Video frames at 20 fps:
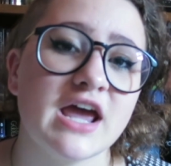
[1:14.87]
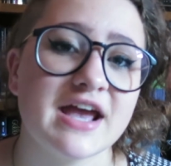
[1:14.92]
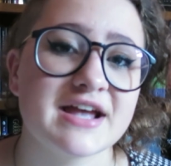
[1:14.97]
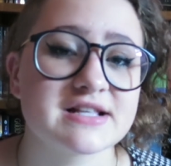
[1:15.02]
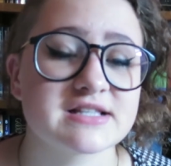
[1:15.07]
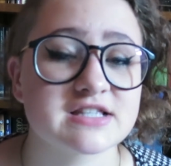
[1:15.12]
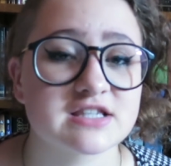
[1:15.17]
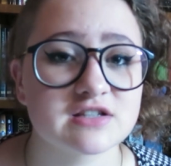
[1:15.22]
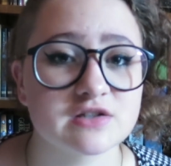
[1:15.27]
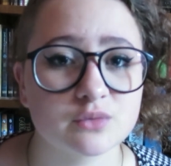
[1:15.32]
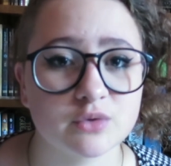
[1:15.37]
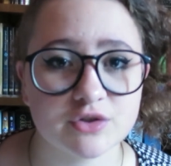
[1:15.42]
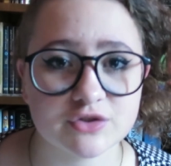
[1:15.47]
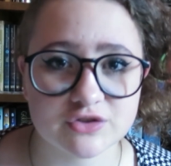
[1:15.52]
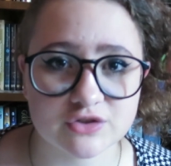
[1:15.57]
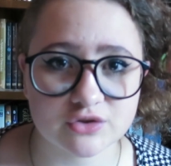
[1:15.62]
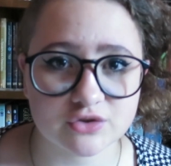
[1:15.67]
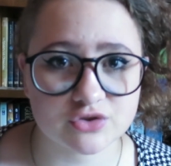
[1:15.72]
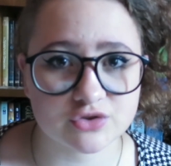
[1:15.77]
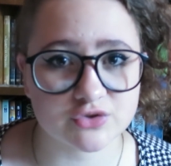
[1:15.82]
and see what
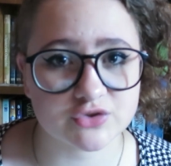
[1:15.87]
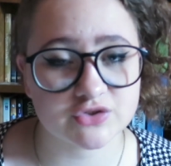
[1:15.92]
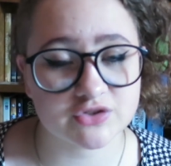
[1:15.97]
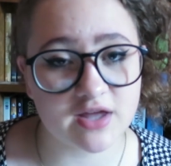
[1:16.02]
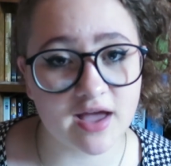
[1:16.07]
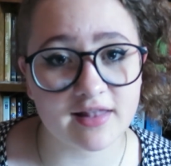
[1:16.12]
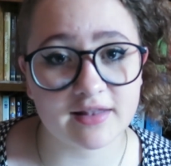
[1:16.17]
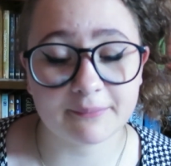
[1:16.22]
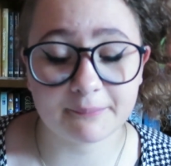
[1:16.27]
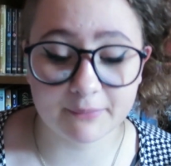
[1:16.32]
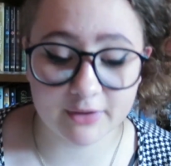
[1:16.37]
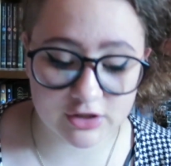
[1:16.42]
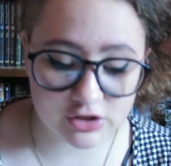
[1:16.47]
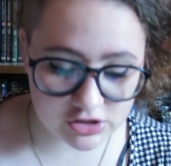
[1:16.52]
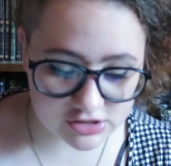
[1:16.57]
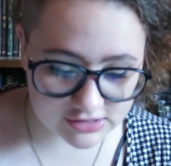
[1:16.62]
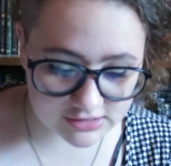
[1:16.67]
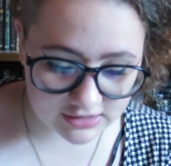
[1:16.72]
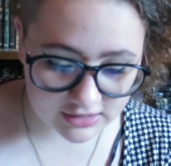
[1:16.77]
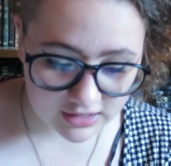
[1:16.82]
suits your style and
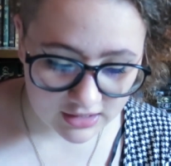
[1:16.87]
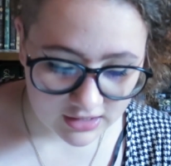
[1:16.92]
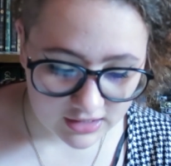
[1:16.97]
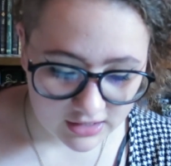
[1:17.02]
budget.